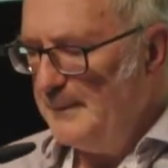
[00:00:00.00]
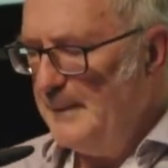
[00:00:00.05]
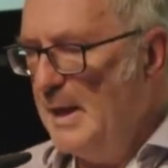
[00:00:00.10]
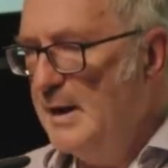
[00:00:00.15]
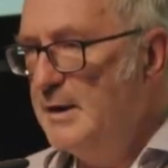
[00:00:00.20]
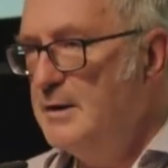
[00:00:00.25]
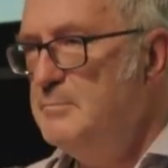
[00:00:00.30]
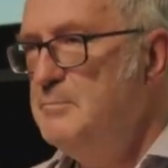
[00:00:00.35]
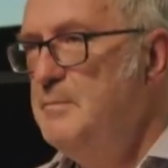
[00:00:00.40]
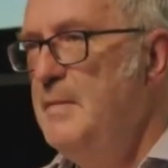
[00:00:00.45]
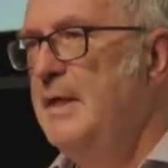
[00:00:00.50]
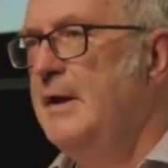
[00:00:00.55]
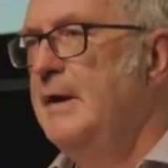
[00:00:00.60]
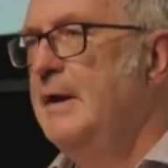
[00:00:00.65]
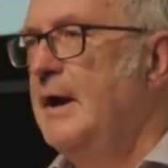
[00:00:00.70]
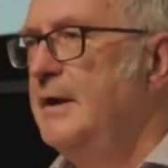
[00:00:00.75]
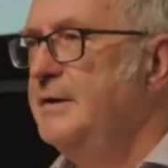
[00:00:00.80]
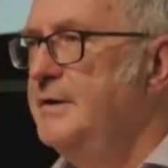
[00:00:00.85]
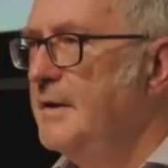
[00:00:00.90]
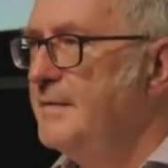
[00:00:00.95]
And
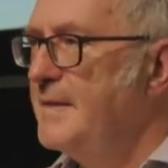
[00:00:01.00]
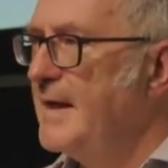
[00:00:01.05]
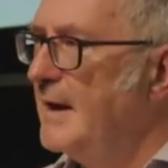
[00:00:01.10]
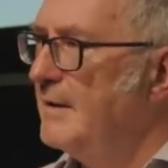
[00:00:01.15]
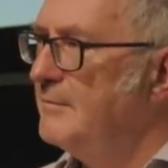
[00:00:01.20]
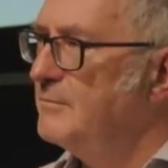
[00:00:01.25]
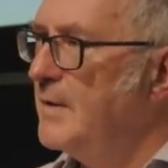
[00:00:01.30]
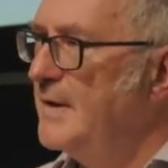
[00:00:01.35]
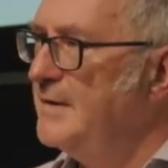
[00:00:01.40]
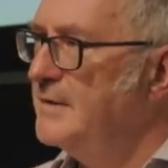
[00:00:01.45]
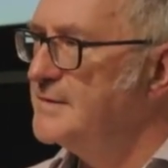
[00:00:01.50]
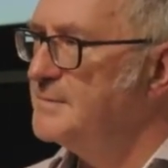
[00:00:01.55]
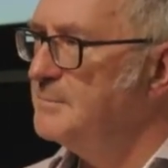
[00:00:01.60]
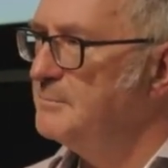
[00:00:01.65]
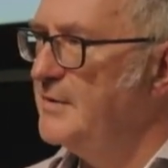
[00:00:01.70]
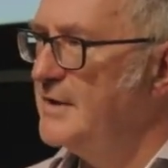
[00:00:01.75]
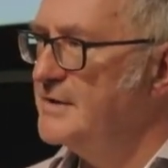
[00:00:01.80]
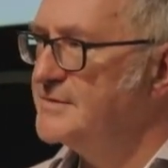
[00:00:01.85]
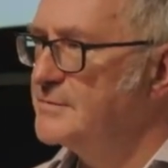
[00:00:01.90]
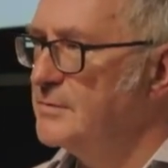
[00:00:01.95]
they have, when a
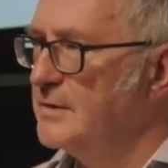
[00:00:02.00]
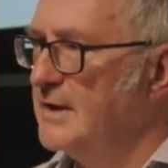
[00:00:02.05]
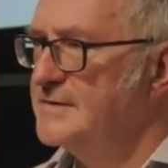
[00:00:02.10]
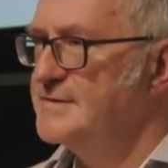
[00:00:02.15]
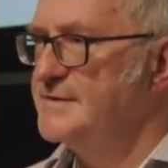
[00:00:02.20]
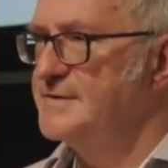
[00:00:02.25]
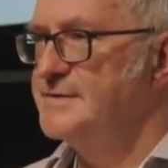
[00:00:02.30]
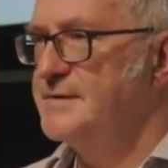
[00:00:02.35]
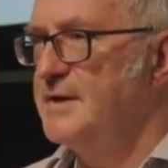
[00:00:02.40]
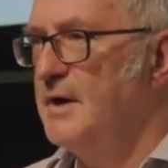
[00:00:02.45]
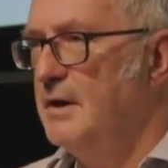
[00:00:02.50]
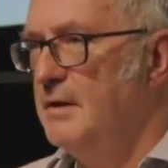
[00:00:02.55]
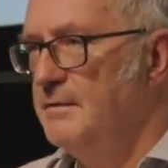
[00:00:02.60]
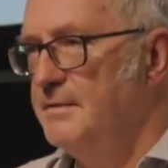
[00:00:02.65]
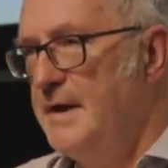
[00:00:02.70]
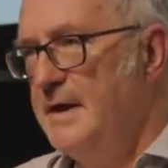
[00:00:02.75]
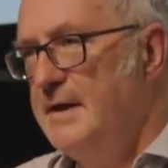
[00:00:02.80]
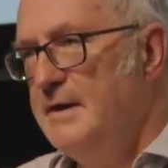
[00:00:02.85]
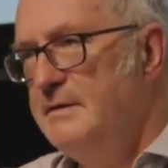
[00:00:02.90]
restaurant has a star, they